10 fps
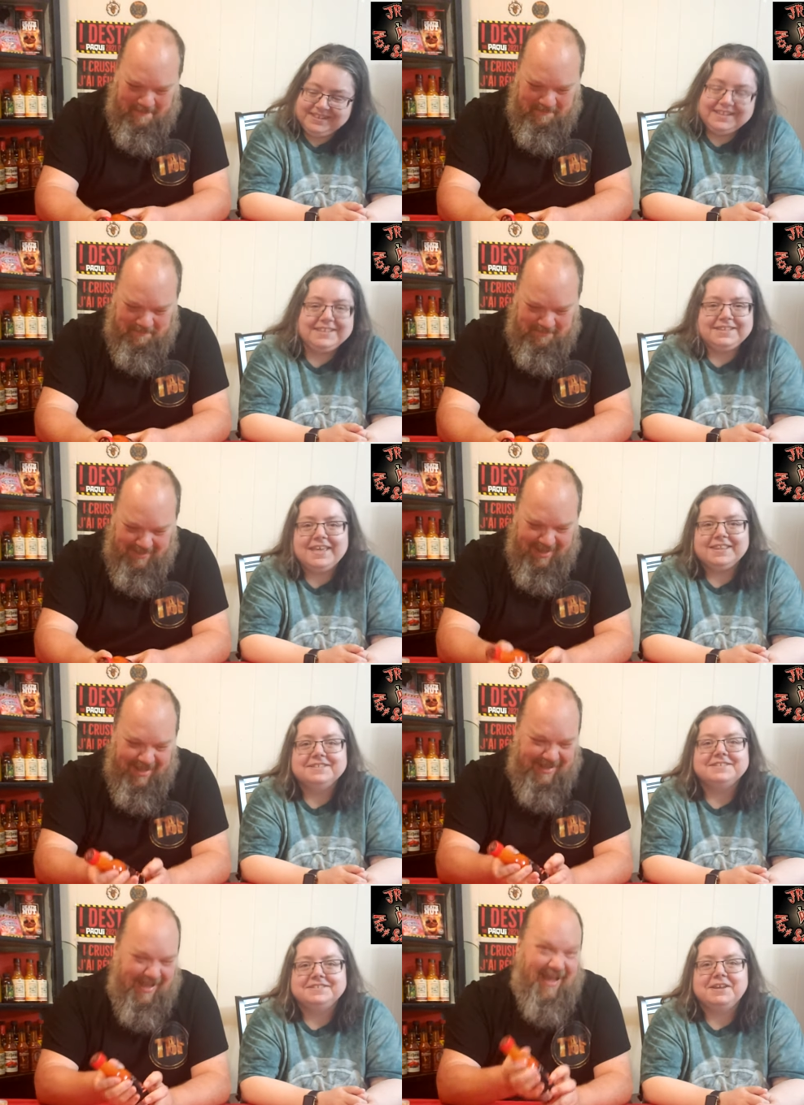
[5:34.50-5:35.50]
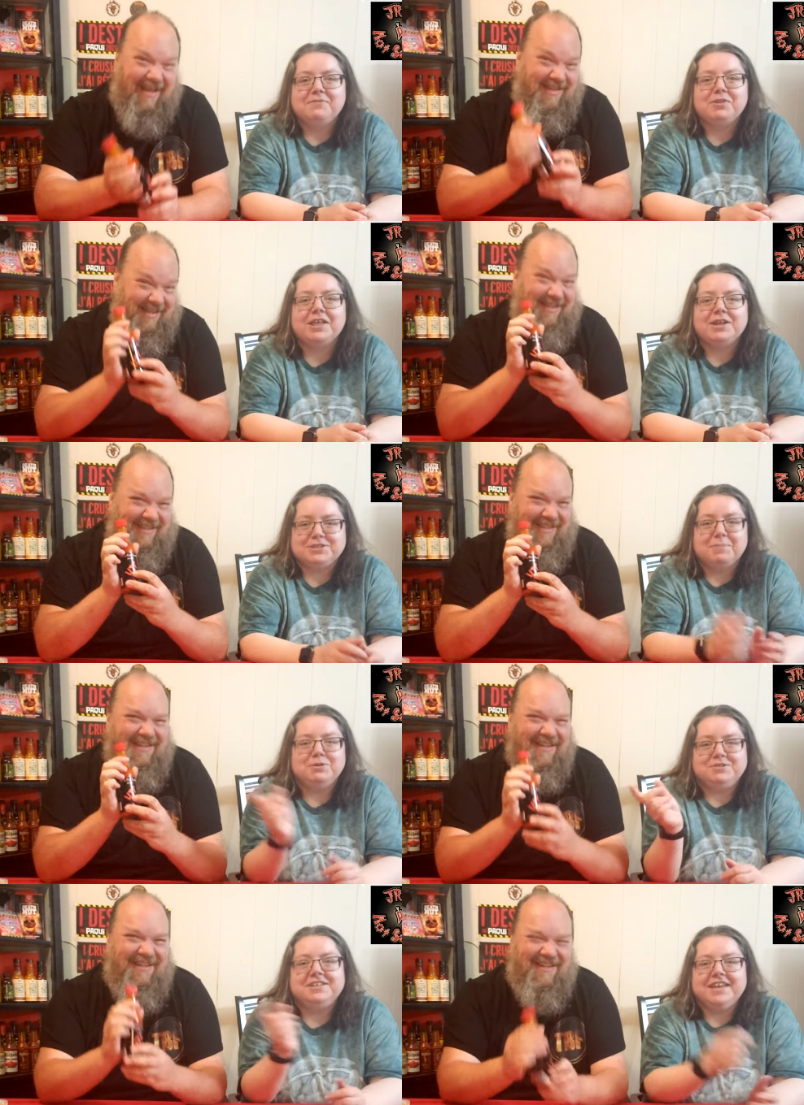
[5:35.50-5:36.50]
Speaker 1: yeah, this is yeah, definitely a
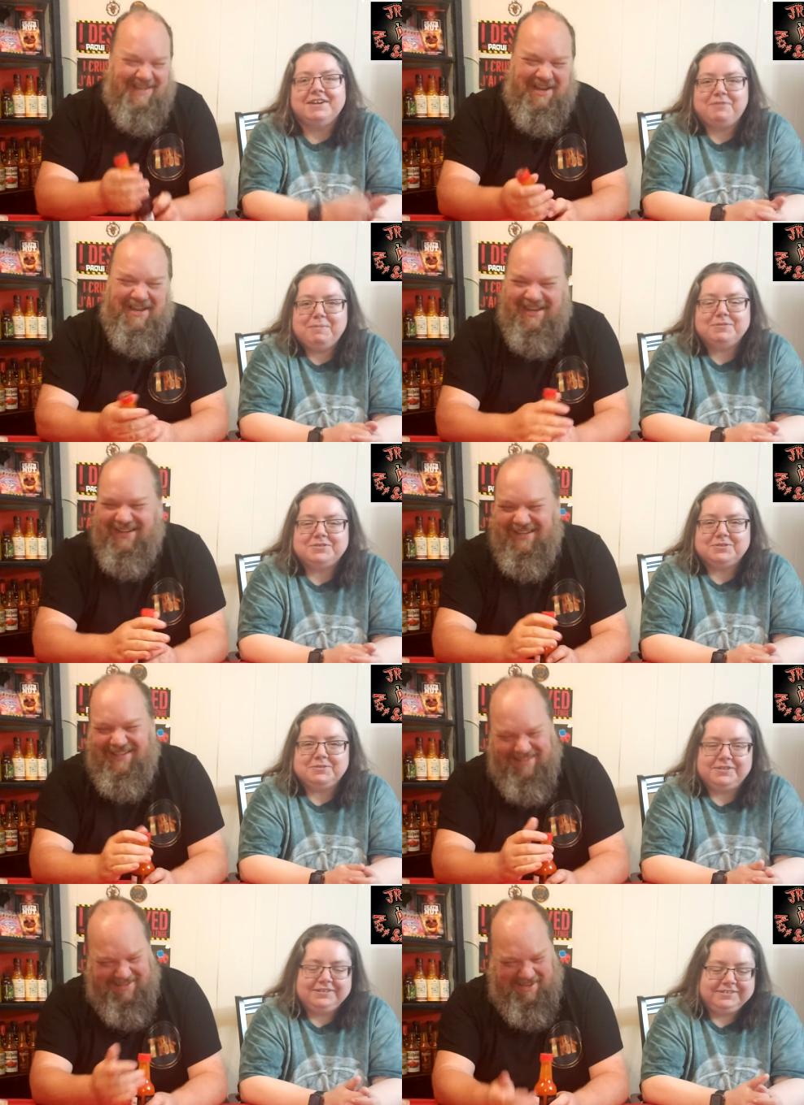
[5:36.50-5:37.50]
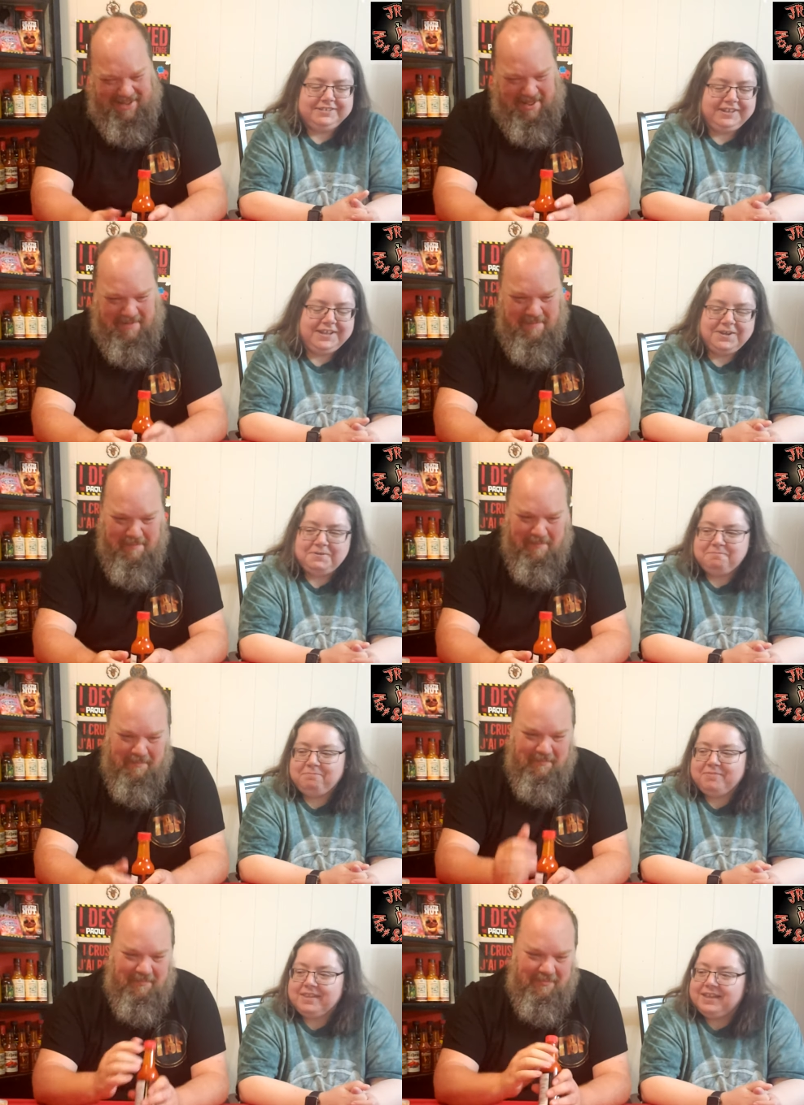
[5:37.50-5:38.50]
WTF episode.
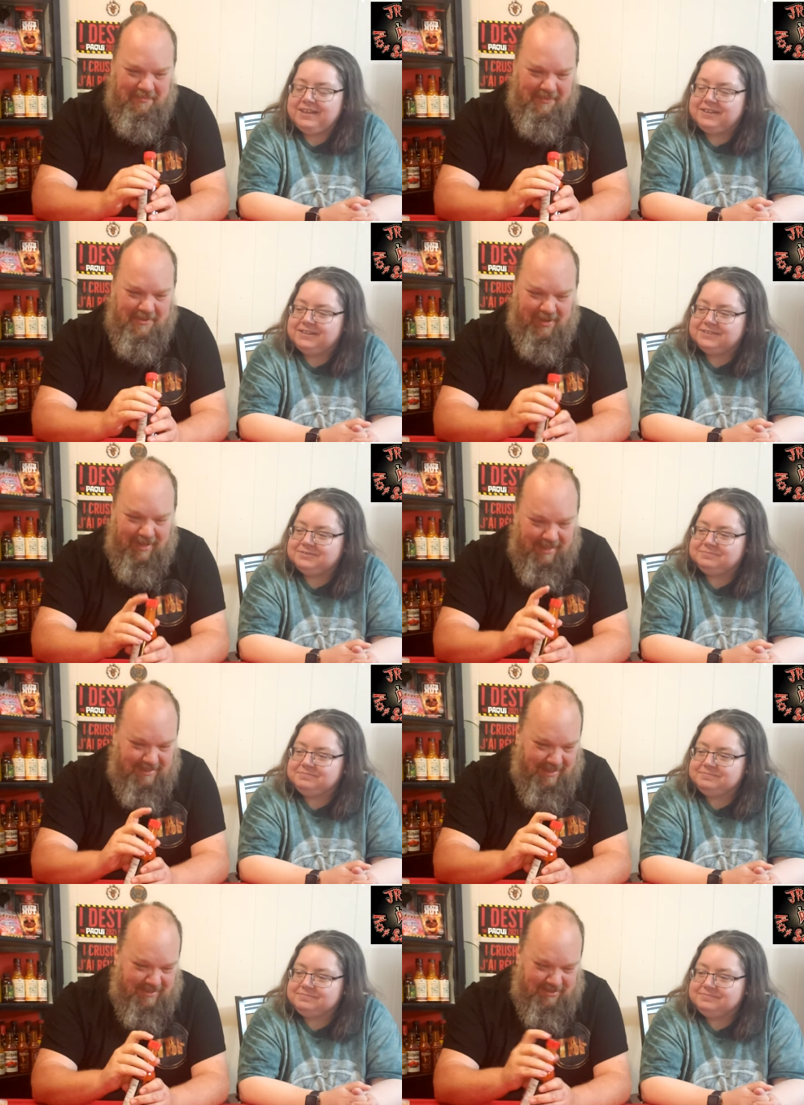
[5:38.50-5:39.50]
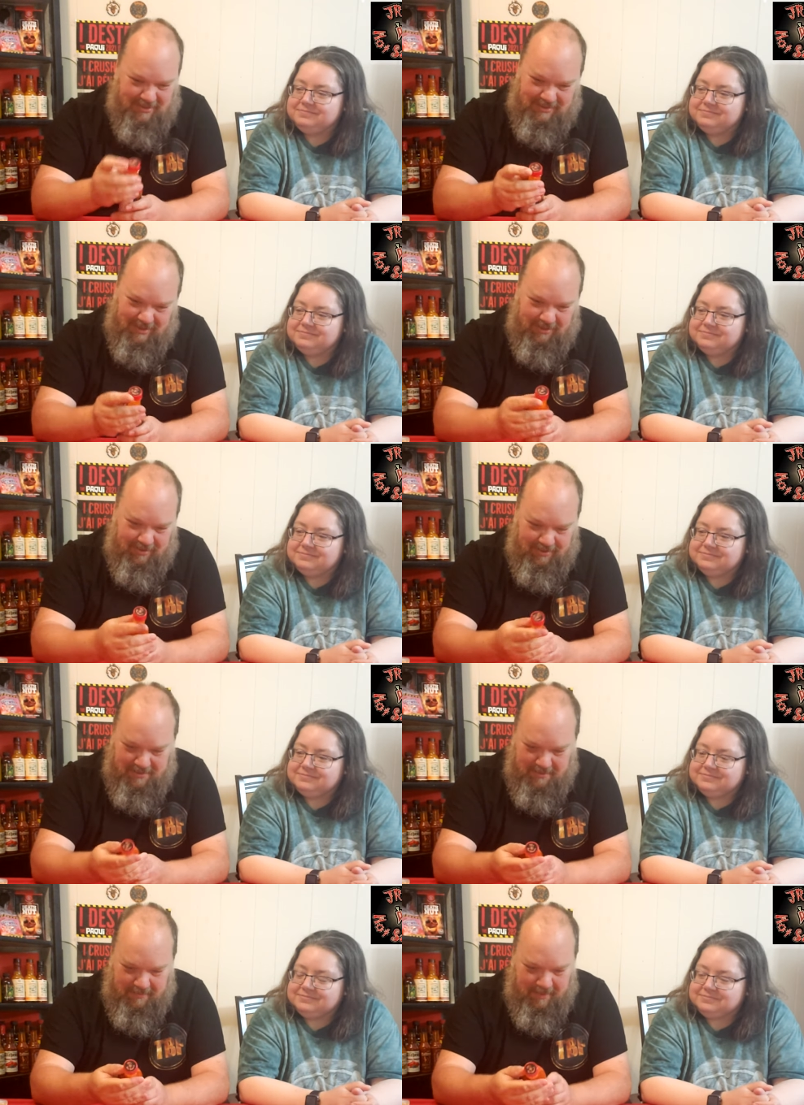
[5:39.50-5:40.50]
Speaker 2: So I like he's got his little sticker
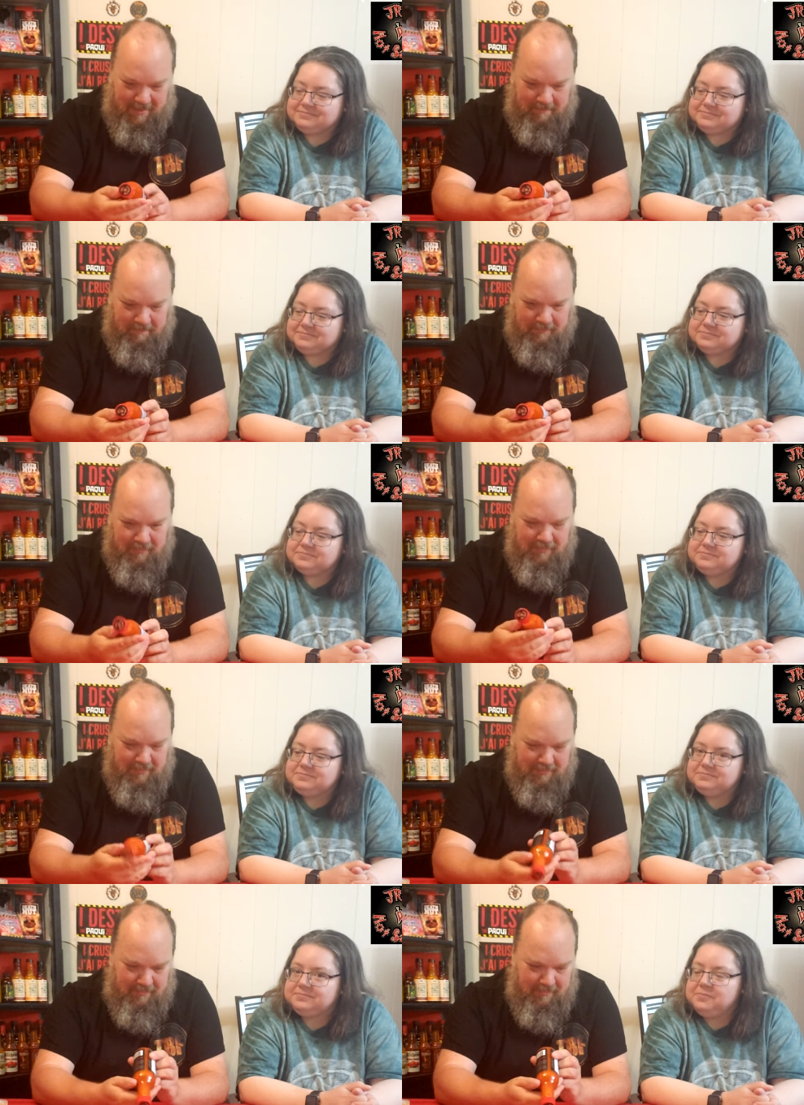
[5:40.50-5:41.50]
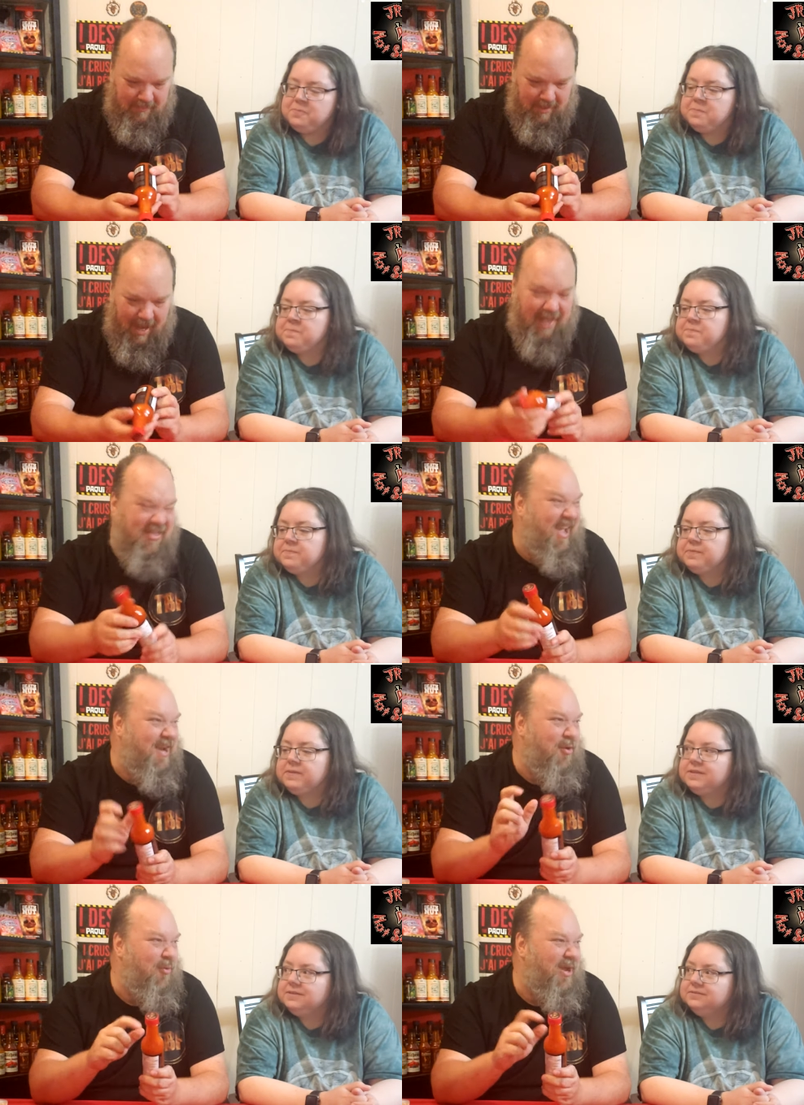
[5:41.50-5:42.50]
and that. I think I
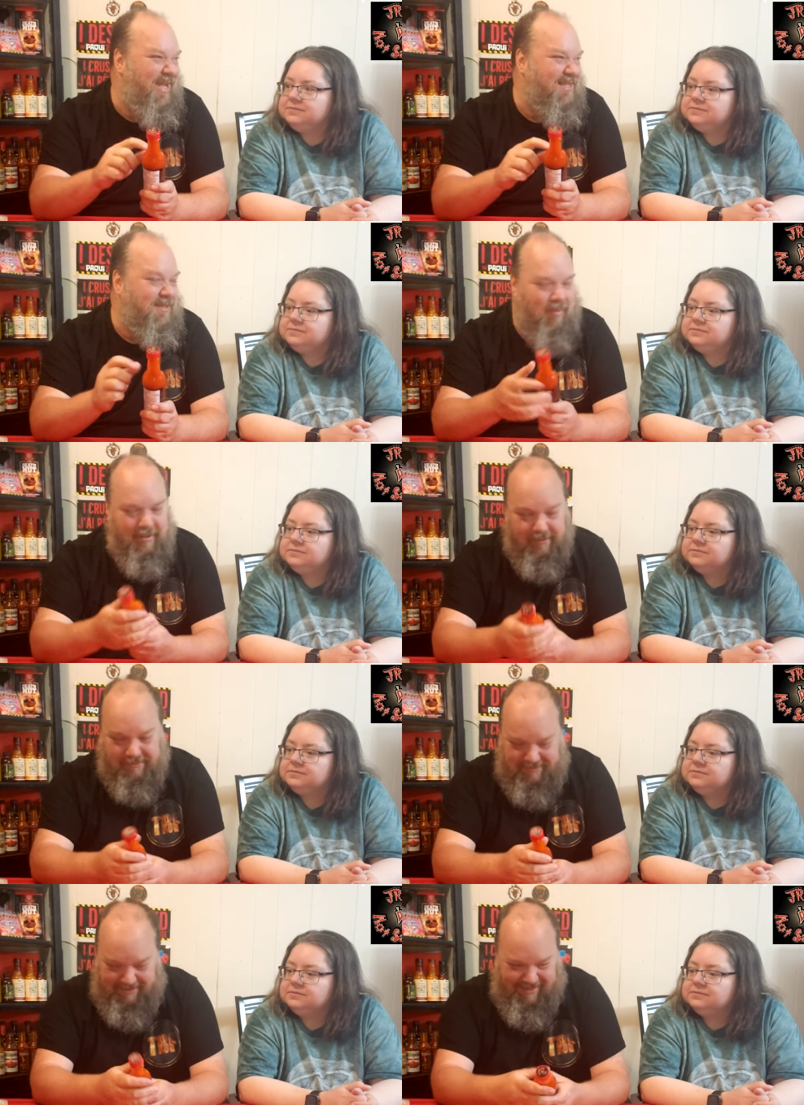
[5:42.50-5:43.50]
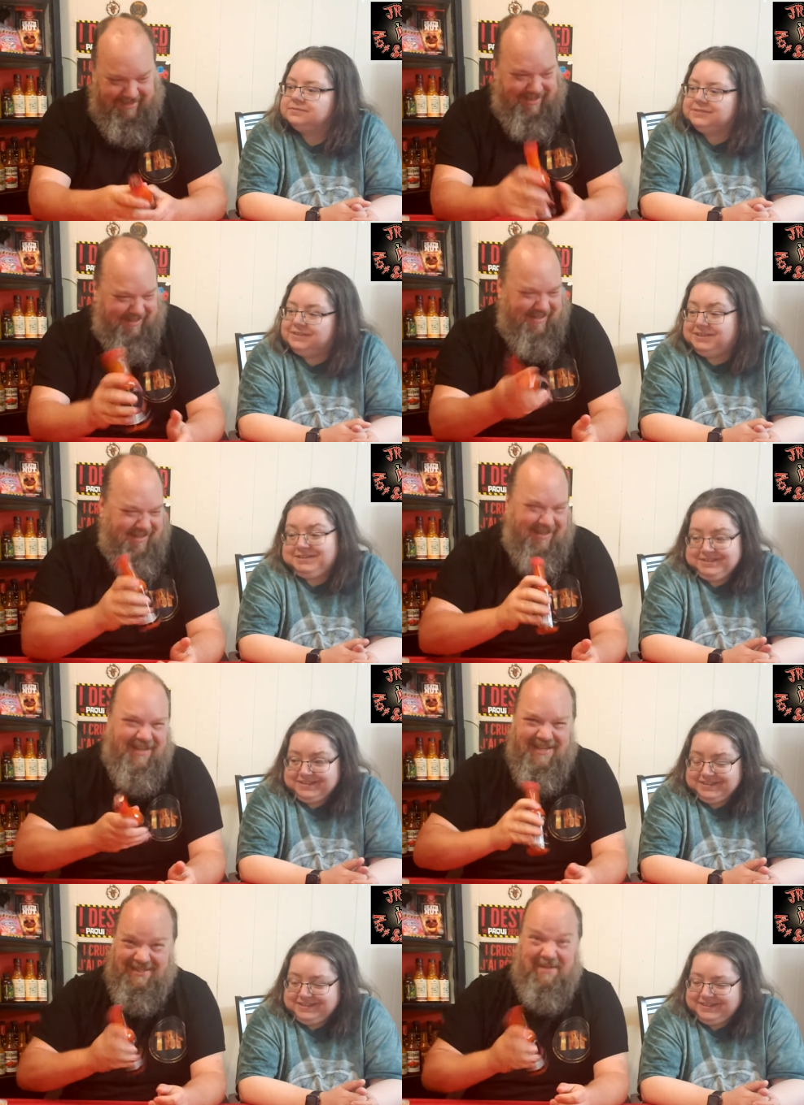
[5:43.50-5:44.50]
know where he gets his bottles.
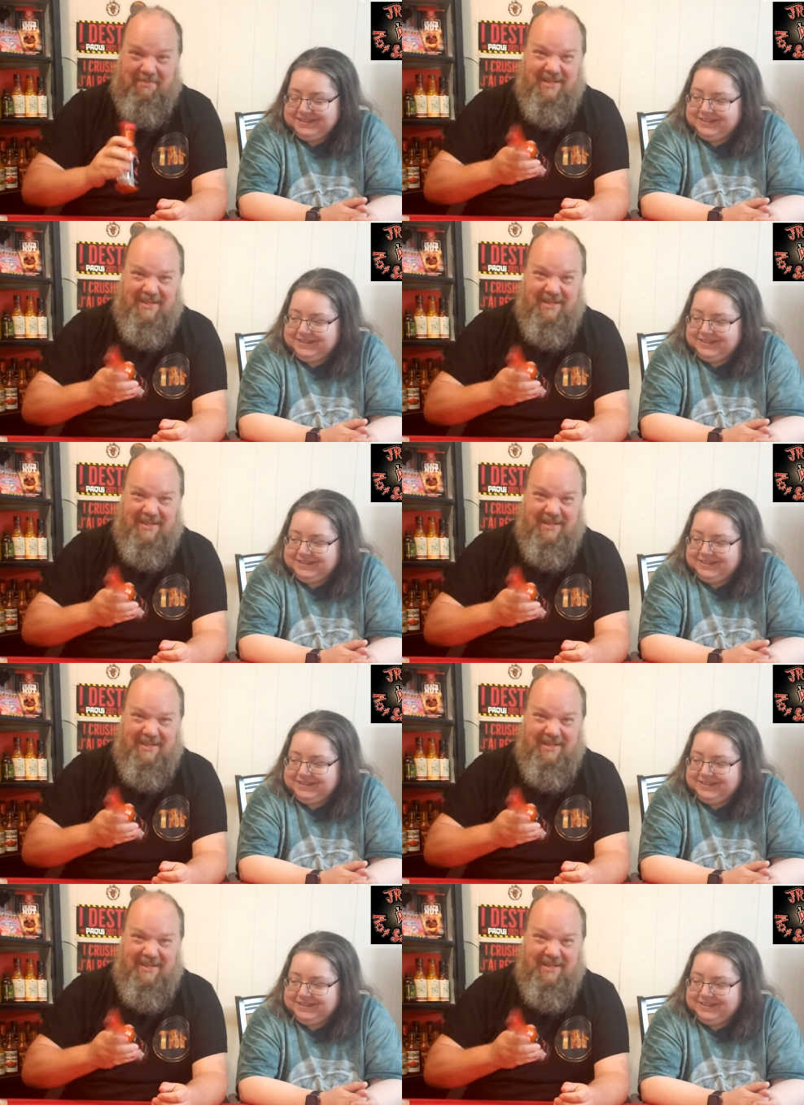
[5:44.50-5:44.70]
Same